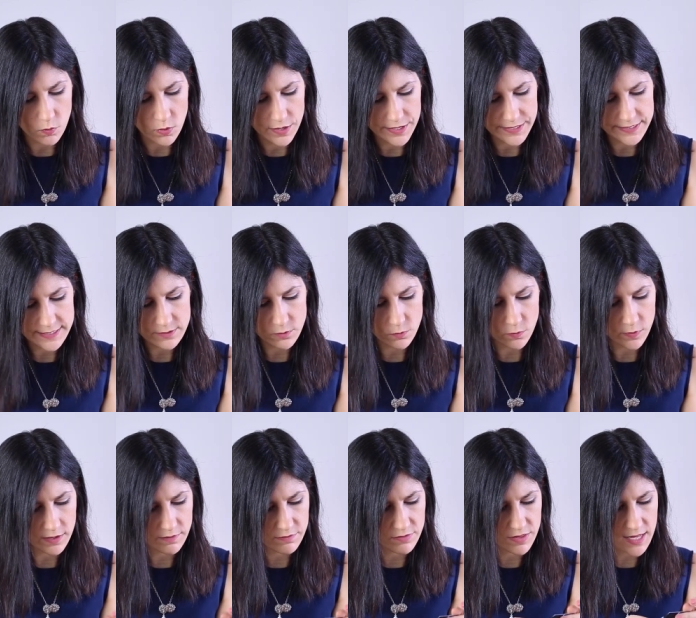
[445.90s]
was
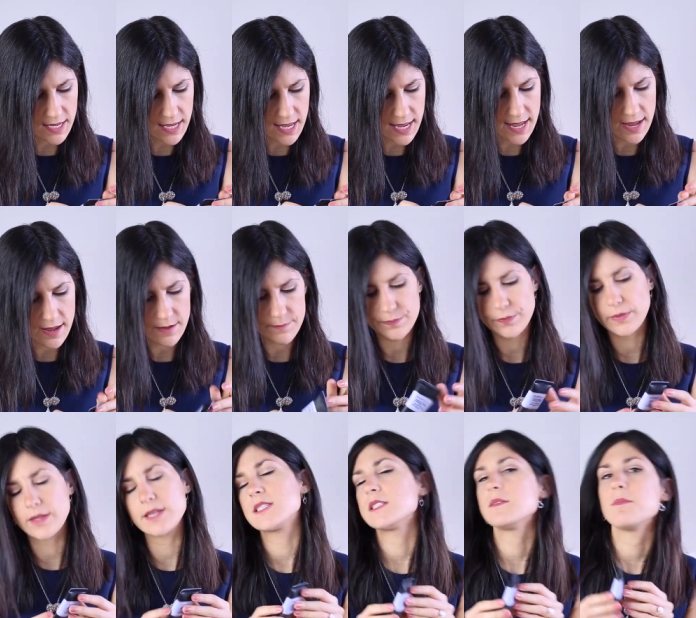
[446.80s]
one of the um,
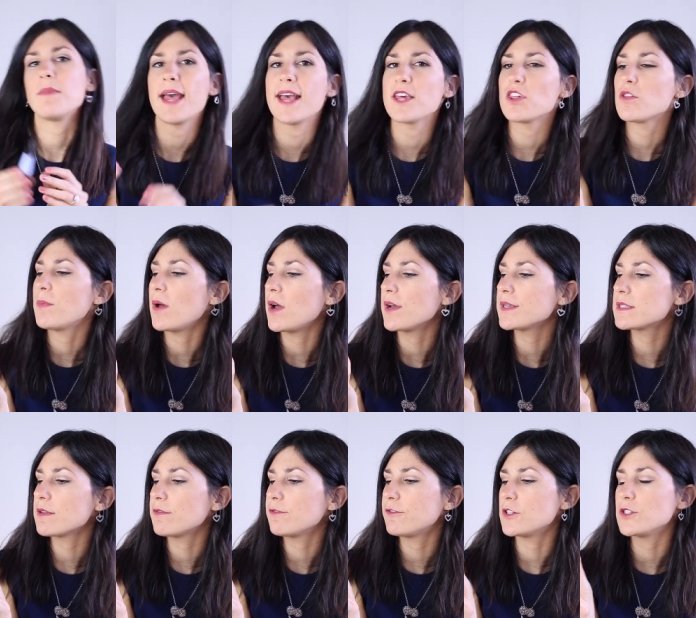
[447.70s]

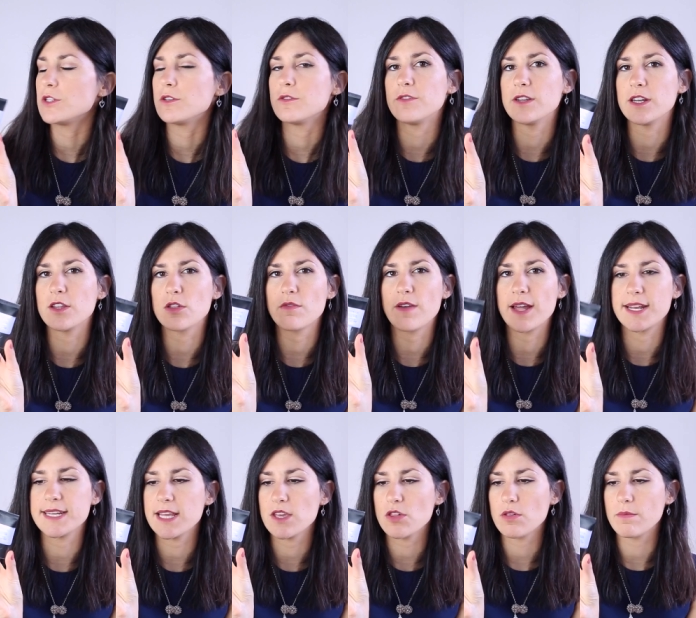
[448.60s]
Smashbox Photo Finish
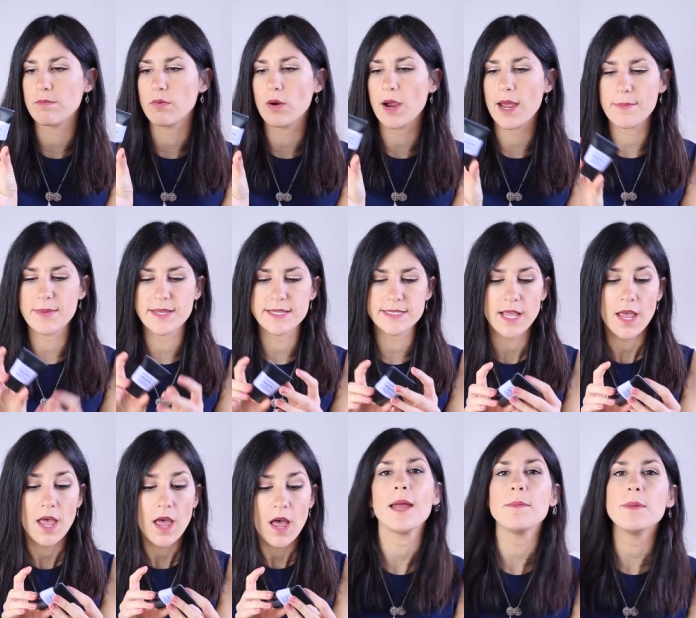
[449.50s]
Foundation Primers.
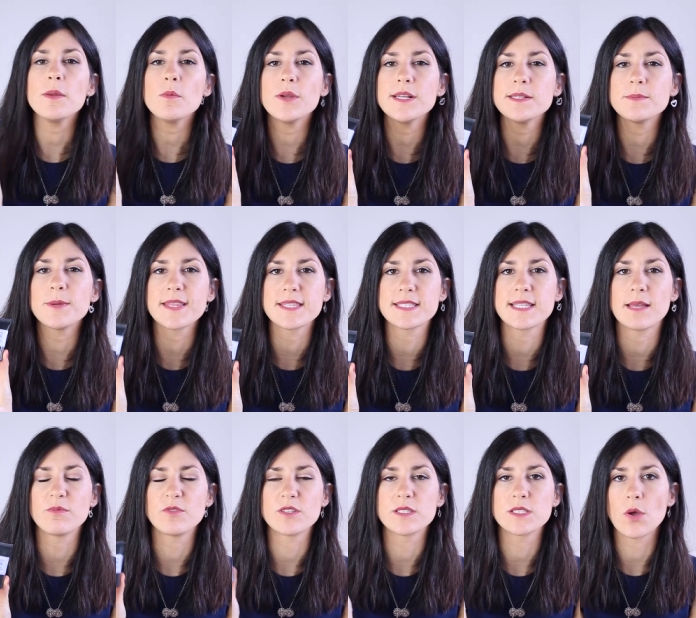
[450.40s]
I've been wanting to pick this
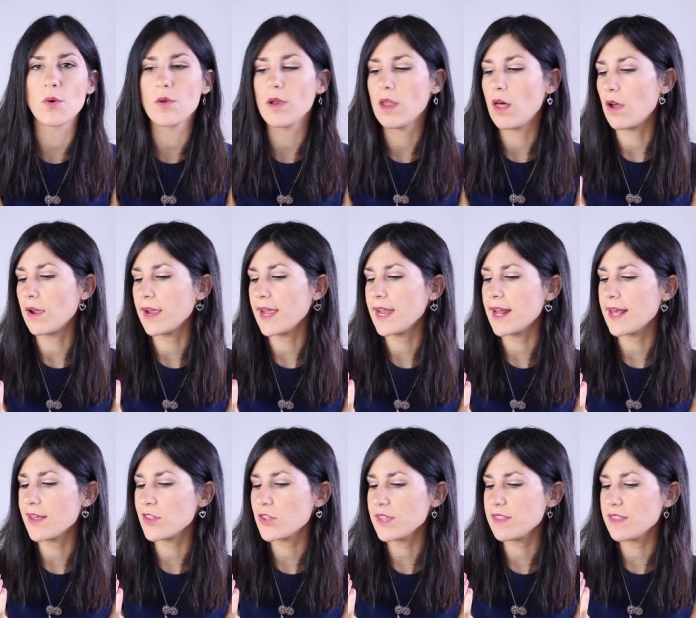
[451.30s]
up for so long and
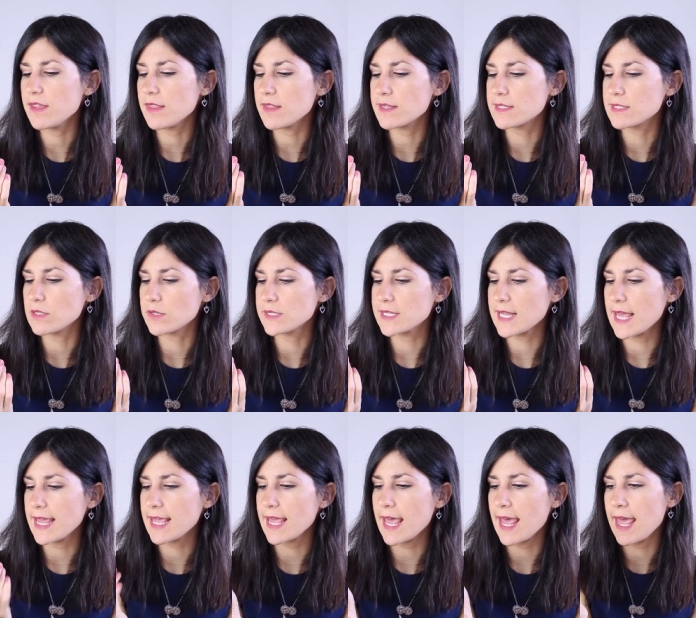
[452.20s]
I actually think this looks
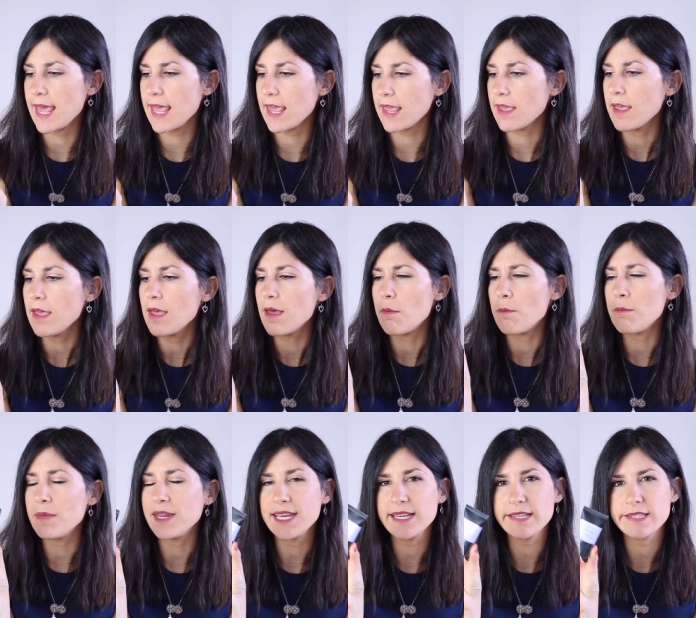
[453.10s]
like a
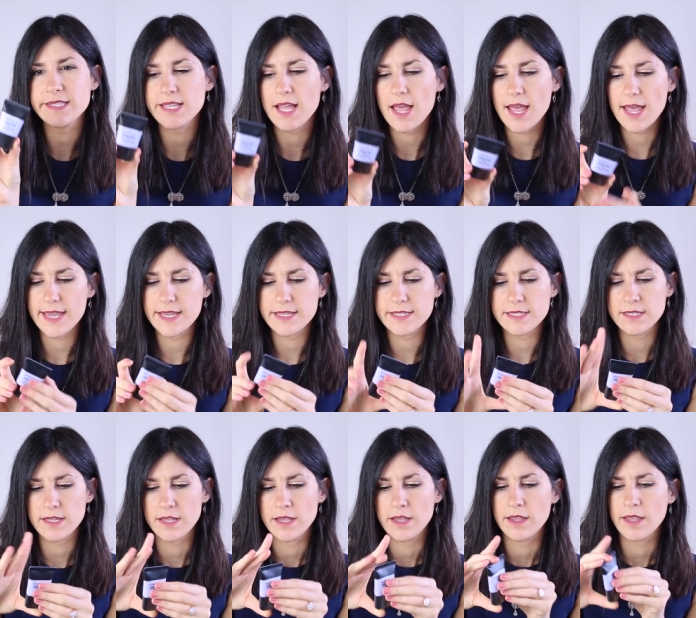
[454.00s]
mini size